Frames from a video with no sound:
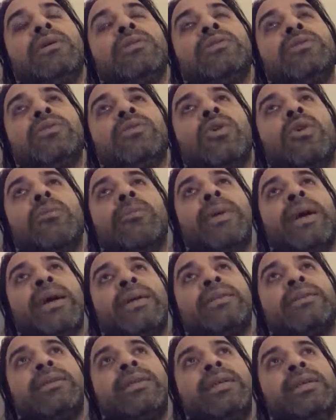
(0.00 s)
to
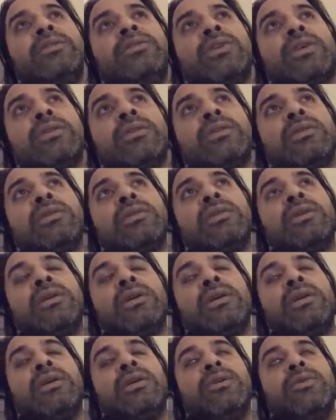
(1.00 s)
compact each other
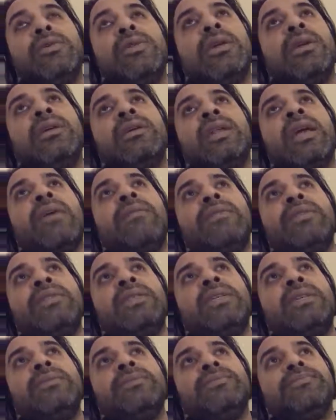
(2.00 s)
using
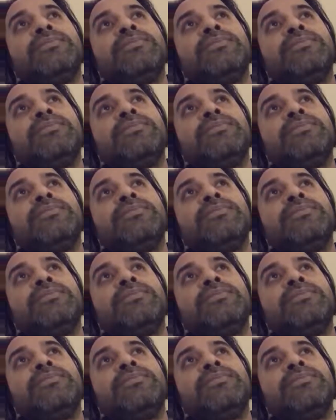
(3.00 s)
gravity,